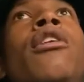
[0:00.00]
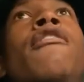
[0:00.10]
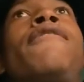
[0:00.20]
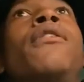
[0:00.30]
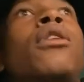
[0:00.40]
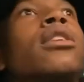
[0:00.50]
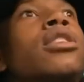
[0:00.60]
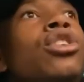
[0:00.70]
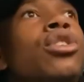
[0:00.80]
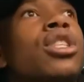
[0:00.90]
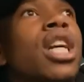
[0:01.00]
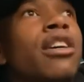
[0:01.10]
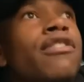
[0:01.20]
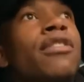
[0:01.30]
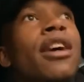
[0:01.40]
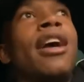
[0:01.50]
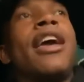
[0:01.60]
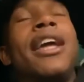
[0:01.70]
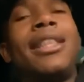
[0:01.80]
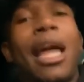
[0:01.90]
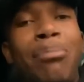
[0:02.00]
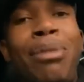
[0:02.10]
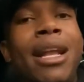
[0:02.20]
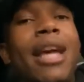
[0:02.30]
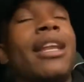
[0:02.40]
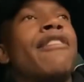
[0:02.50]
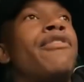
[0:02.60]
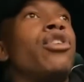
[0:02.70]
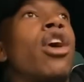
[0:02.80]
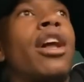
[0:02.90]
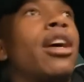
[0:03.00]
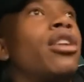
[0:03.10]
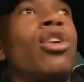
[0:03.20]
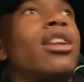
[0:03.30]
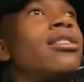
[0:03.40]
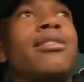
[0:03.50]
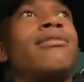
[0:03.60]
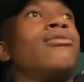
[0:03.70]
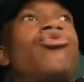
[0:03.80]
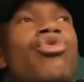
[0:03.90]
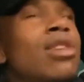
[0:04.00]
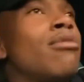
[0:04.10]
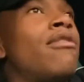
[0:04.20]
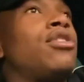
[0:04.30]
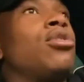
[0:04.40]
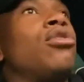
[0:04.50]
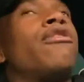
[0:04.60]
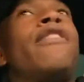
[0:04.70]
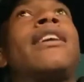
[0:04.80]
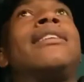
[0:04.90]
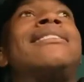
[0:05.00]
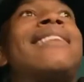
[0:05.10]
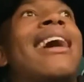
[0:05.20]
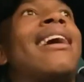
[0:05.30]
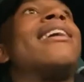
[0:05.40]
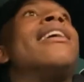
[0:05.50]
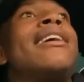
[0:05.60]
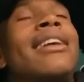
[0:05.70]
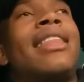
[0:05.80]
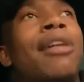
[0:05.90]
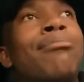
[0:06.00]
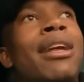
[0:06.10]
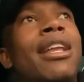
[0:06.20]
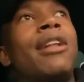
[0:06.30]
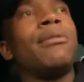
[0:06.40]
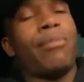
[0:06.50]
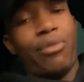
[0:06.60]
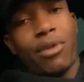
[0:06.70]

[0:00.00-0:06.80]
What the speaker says: Focus on yourself. Hit that billion if you gotta. Not dream of it till you fucking die. Hit that million.